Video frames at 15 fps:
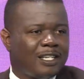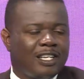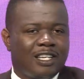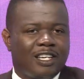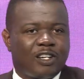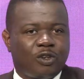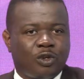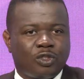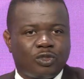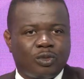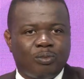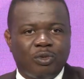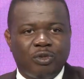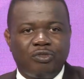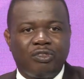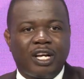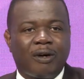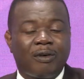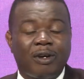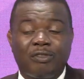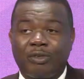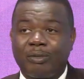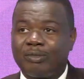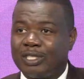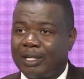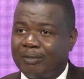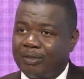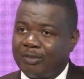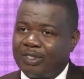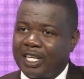and also moving away from
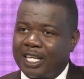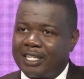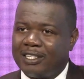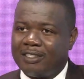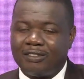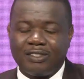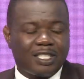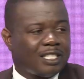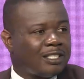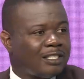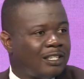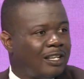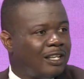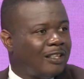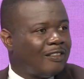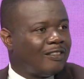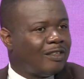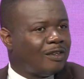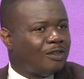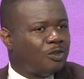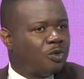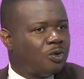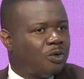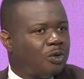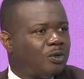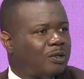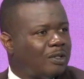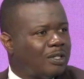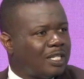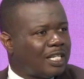some of the activities, you
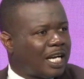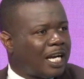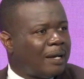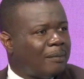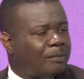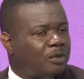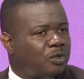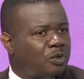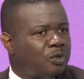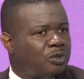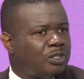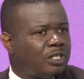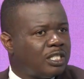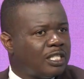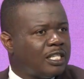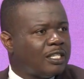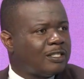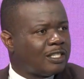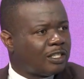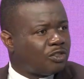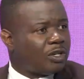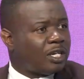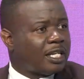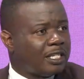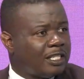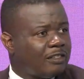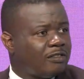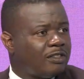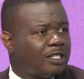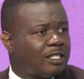know, drug abuse, sexual
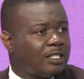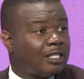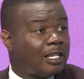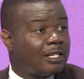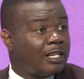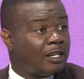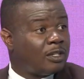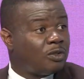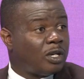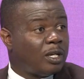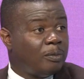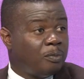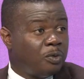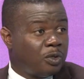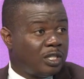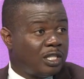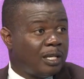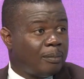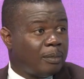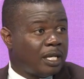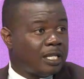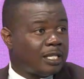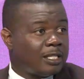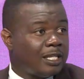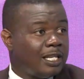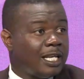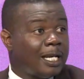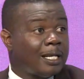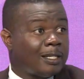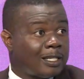activities that actually put them
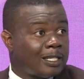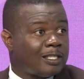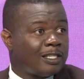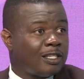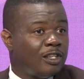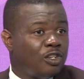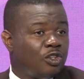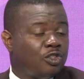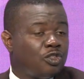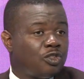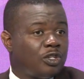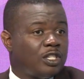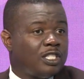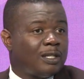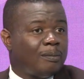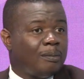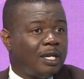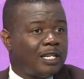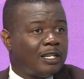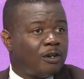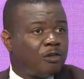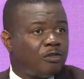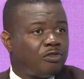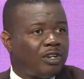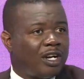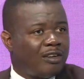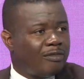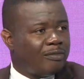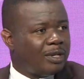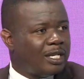at risk. Mm-hmm. So it's a matter of
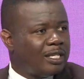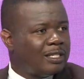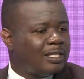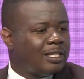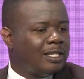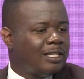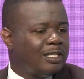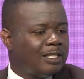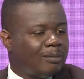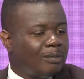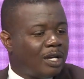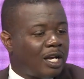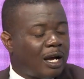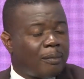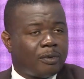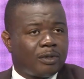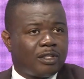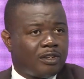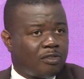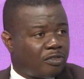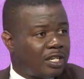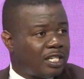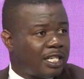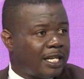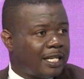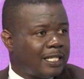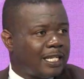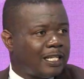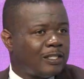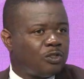government teaming up with different
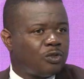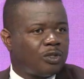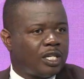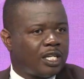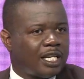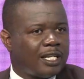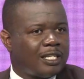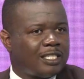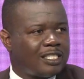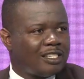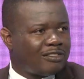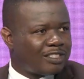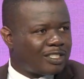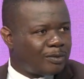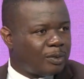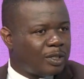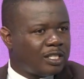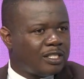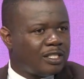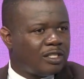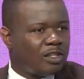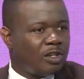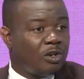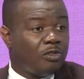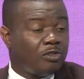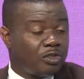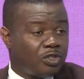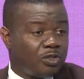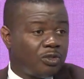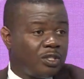actors to create safer spaces
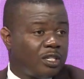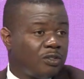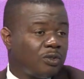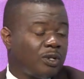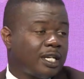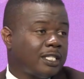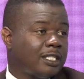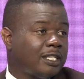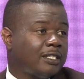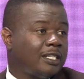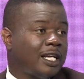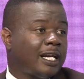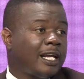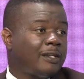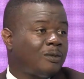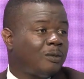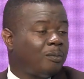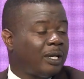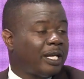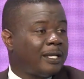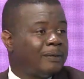for children to access their right to play.